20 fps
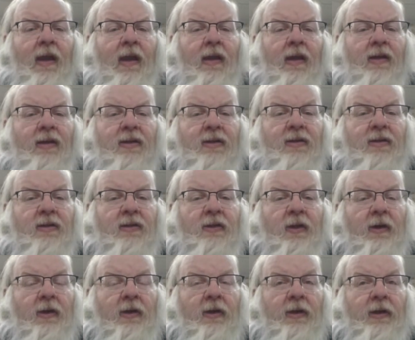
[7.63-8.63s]
It's
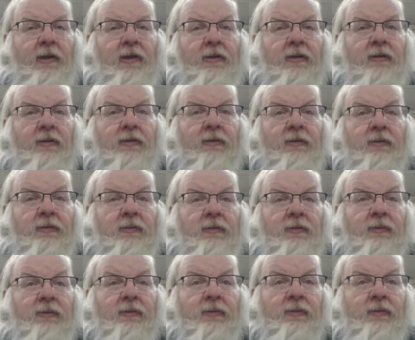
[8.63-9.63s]
Starry.
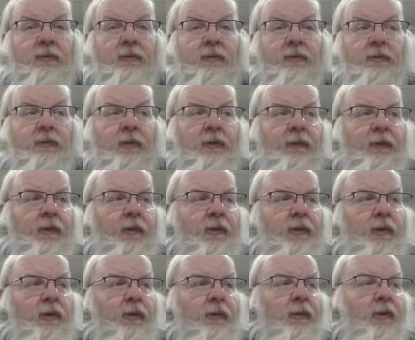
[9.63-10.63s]
If you're
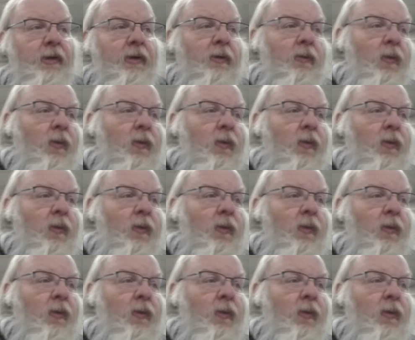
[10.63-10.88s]
new here,